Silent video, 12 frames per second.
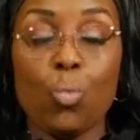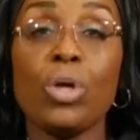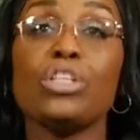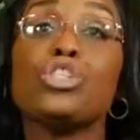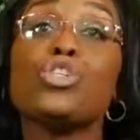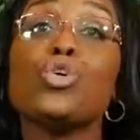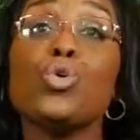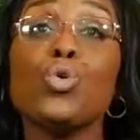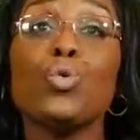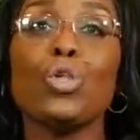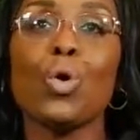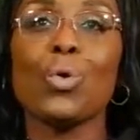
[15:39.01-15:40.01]
with
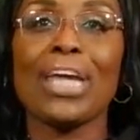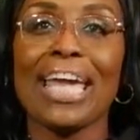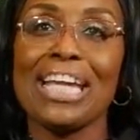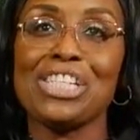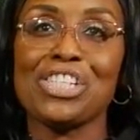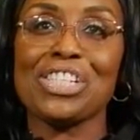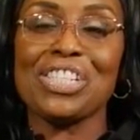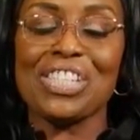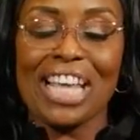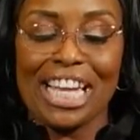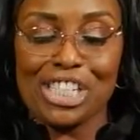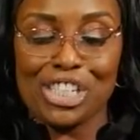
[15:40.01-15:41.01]
two
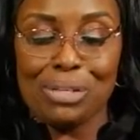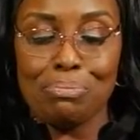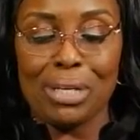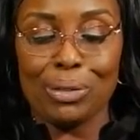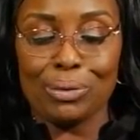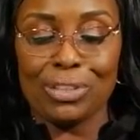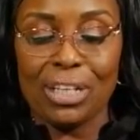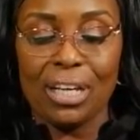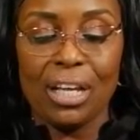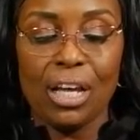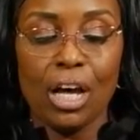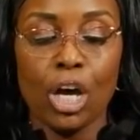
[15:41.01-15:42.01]
locations, has she built
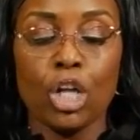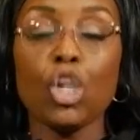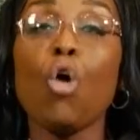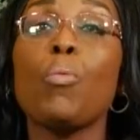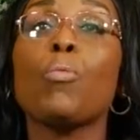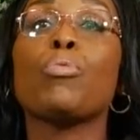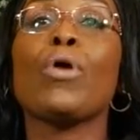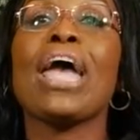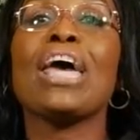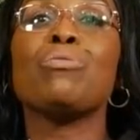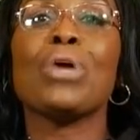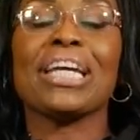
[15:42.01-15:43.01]
a global
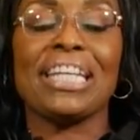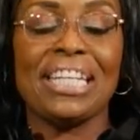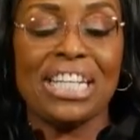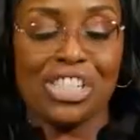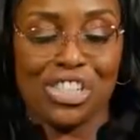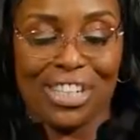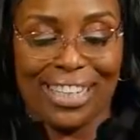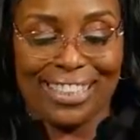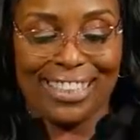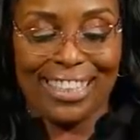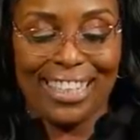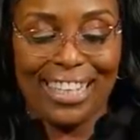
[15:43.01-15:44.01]
brand recognition